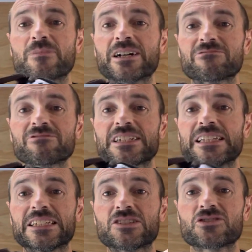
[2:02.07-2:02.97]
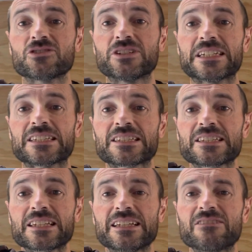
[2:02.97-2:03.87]
I really enjoy.
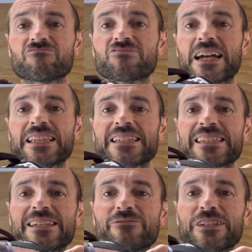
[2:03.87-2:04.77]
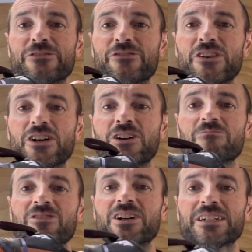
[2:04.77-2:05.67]
It's a relatively
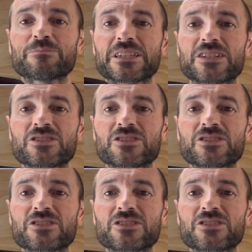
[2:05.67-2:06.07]
firm ride, but it's